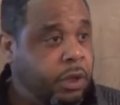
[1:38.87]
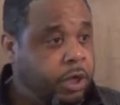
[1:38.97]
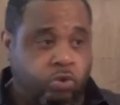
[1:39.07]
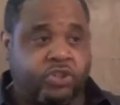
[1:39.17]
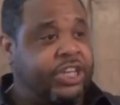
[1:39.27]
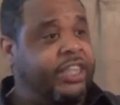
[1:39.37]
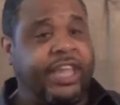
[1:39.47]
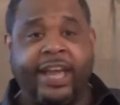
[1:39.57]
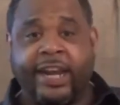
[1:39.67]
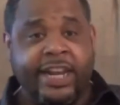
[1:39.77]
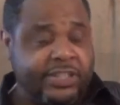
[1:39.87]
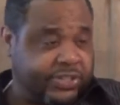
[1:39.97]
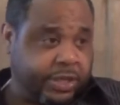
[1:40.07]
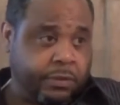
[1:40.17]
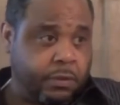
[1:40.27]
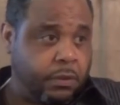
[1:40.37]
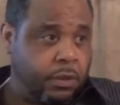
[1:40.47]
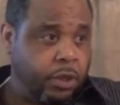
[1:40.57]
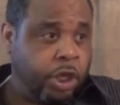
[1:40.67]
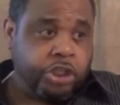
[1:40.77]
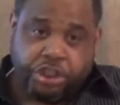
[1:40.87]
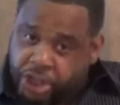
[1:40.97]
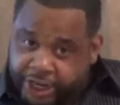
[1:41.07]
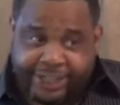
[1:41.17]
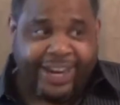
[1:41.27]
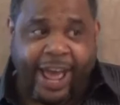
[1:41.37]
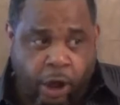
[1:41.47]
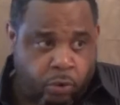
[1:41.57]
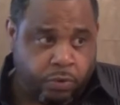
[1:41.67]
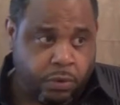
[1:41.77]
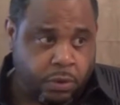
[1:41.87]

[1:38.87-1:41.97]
Don't sit there and listen. Shut it down.